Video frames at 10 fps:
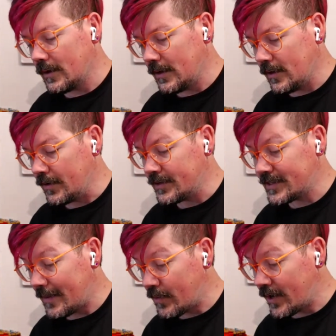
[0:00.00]
either
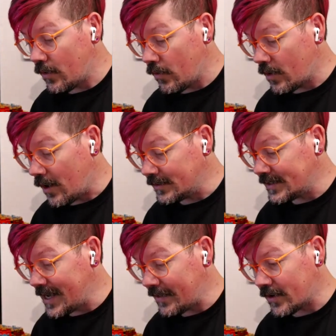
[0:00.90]
separate or all
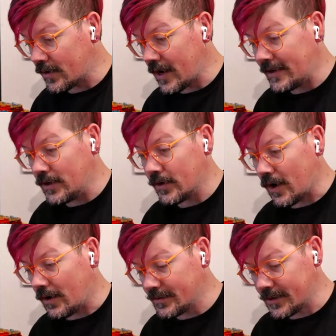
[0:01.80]
together, and you can
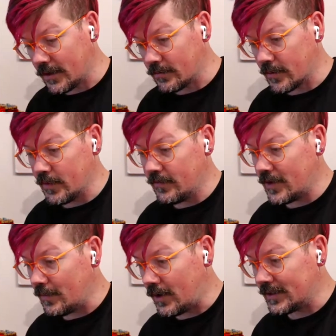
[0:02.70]
also remove
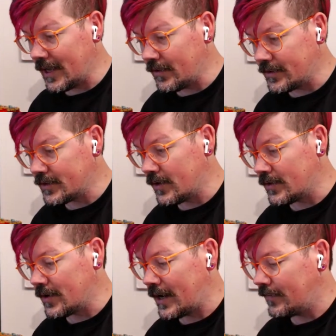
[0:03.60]
them all together so that
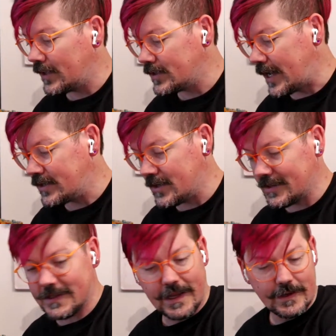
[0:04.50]
they're not even attached to the
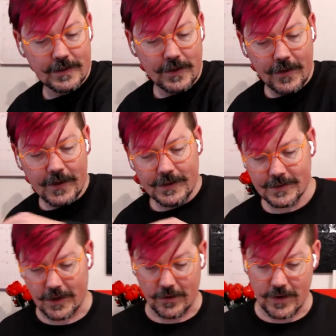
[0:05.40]
stand.
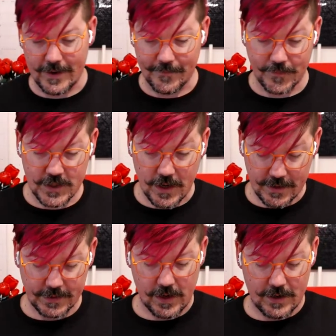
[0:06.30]
So
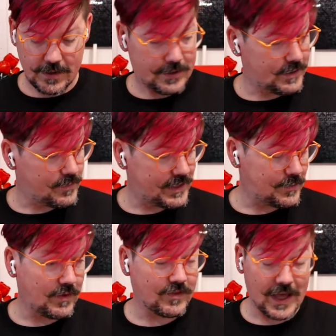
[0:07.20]
Charizard is meant to
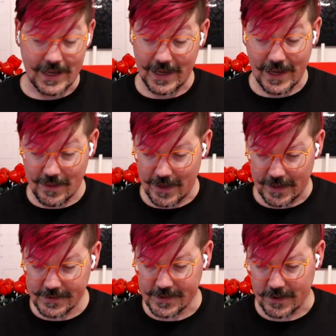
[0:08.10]
be flying, I
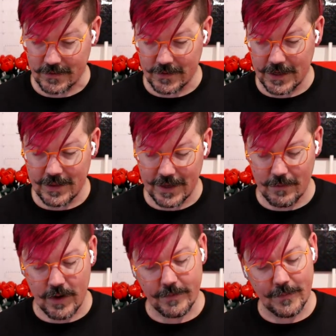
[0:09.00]
think. So I think
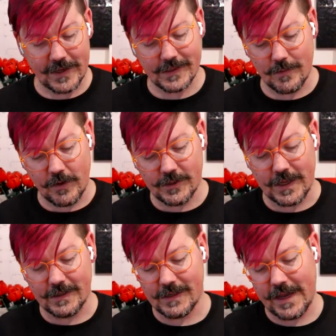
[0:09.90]
it probably makes the most
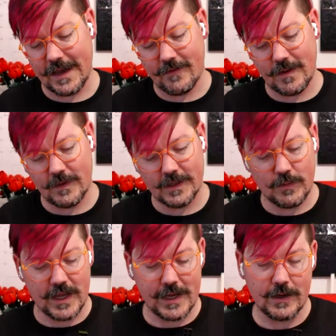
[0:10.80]
sense to have him
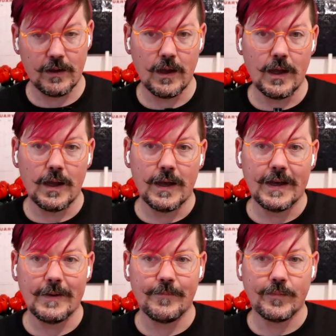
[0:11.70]
displayed
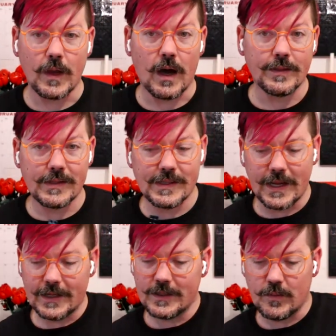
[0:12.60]
on the
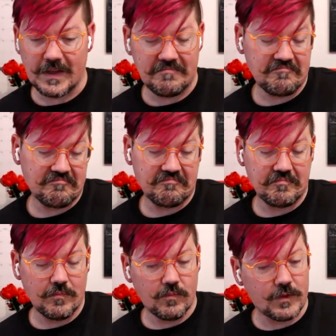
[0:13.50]
stand, but
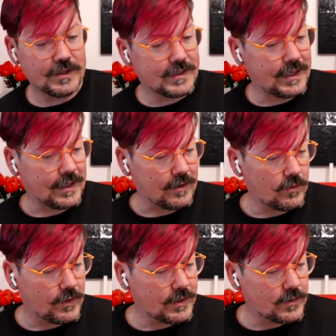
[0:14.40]
we'll see
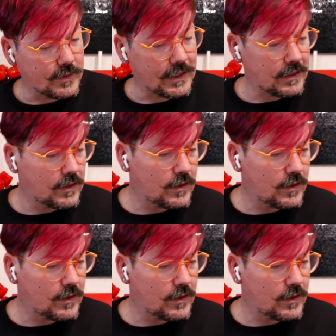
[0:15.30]
once we